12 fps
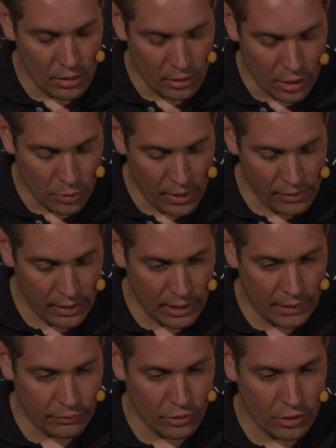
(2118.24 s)
So there's one
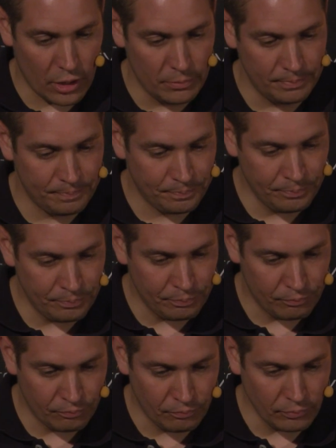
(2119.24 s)
thing left to show.
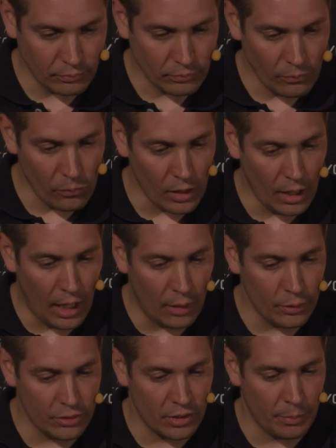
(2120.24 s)

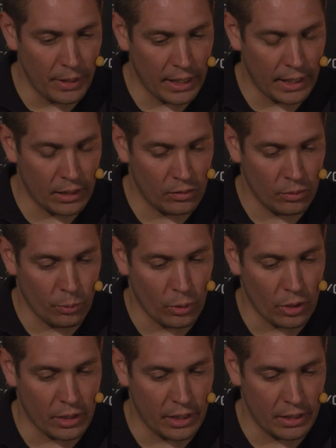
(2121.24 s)
How does the backend
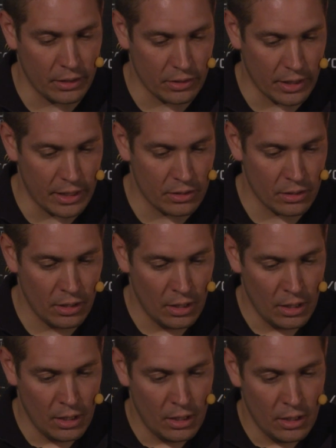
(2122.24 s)
work in this case?
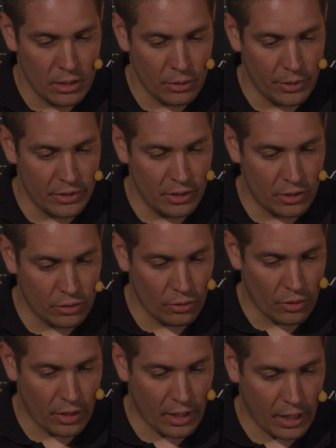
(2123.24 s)
So here's the
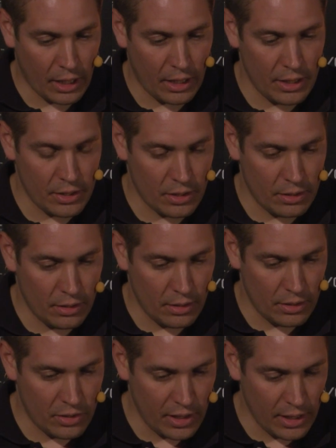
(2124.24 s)

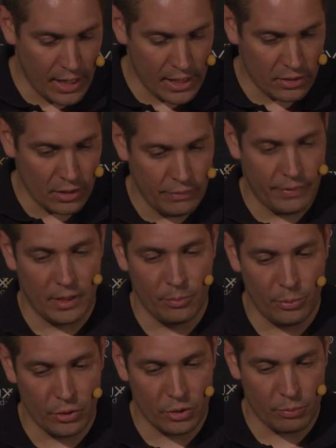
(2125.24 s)
sock.js
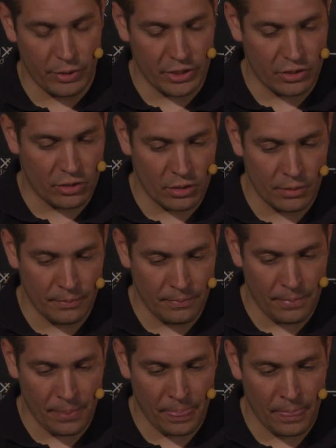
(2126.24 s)
event bus bridge,
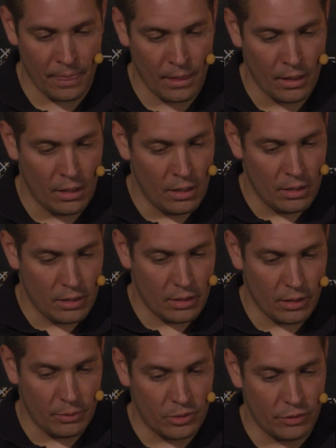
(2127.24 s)

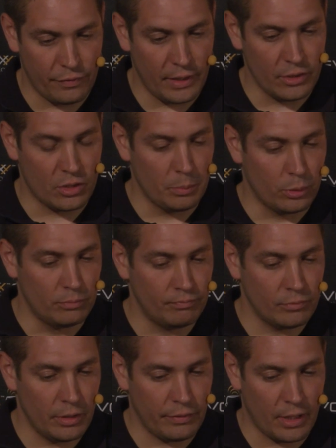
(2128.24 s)
which is very simple,
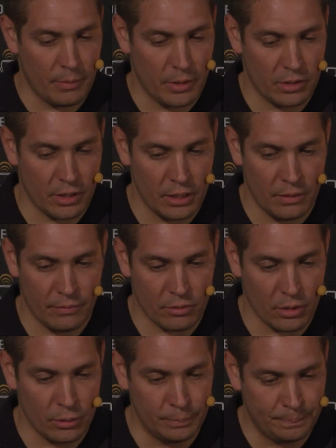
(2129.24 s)
if I may say
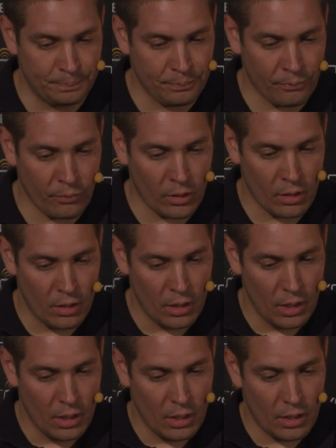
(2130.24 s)
so.
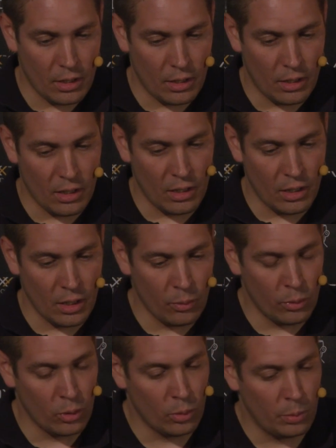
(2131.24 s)

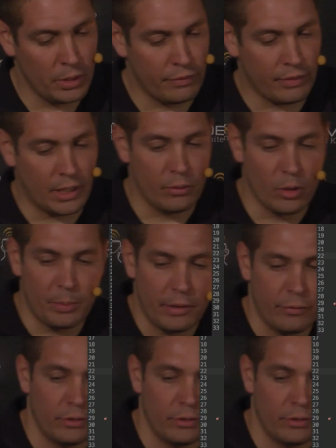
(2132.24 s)
We'll be firing up a